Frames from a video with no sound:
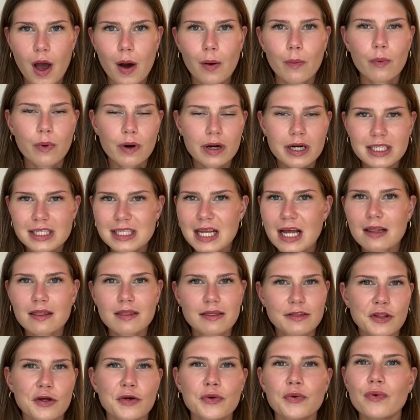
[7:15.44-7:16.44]
What is that
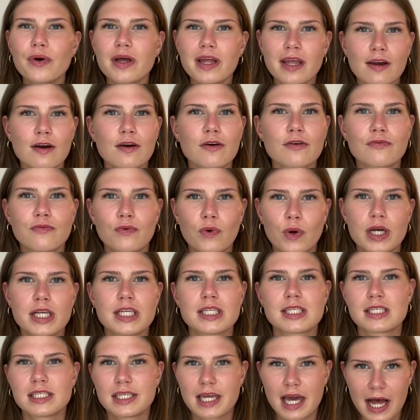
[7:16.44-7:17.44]
little inner
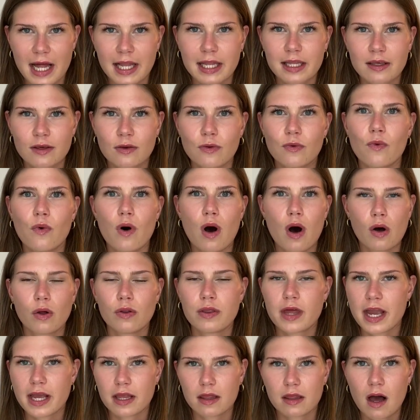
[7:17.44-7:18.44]
voice telling you all
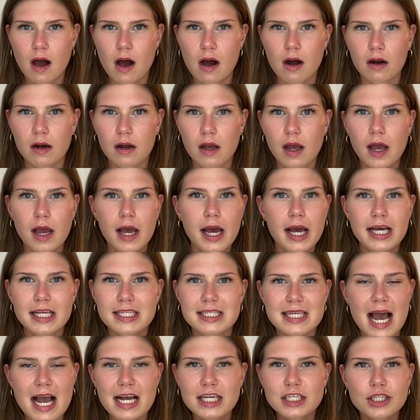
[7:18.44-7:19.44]
day long? It's
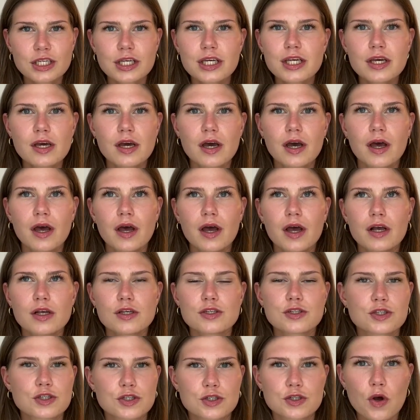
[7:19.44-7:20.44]
actually
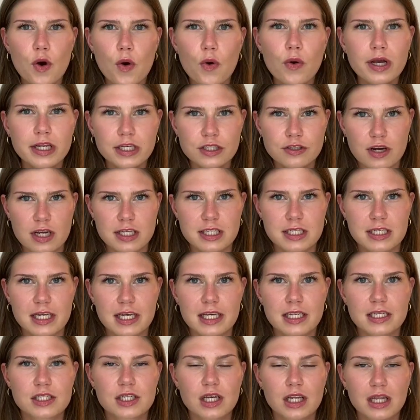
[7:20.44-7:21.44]
so
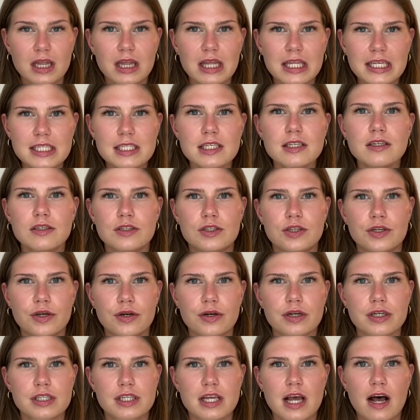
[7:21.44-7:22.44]
interesting to listen to
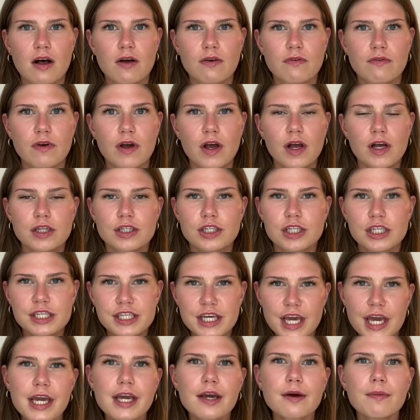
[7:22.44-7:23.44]
yourself, to
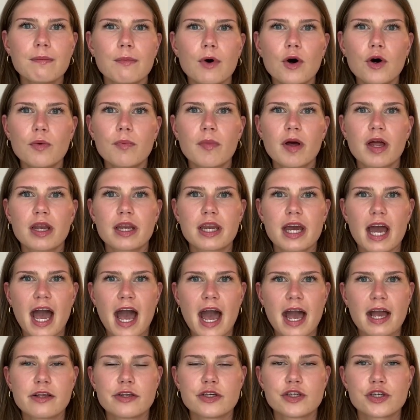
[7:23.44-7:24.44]
take a moment
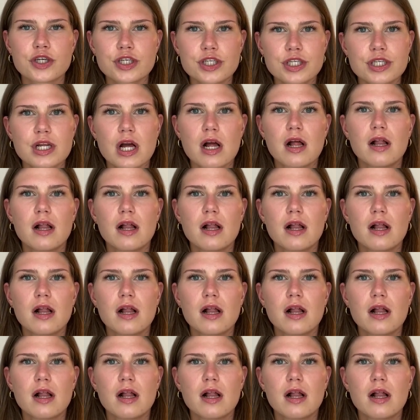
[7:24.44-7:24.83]
and just